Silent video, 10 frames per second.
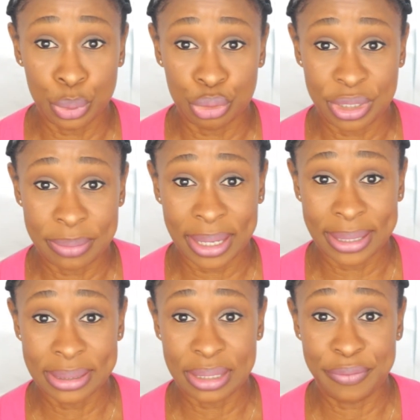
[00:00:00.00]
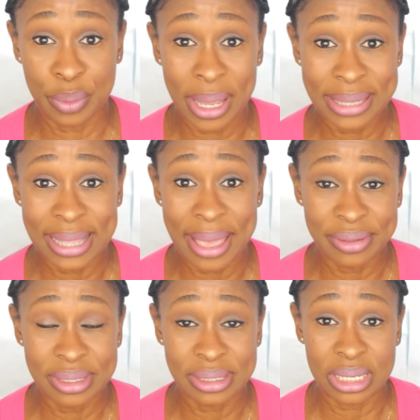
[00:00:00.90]
treatment, if you guys
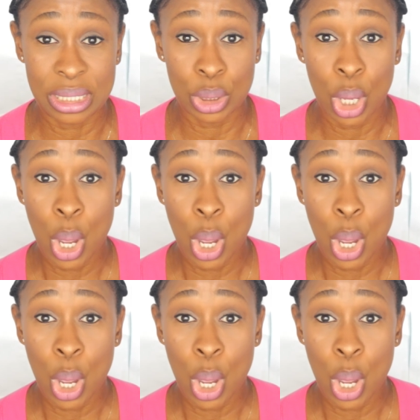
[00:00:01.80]
haven't seen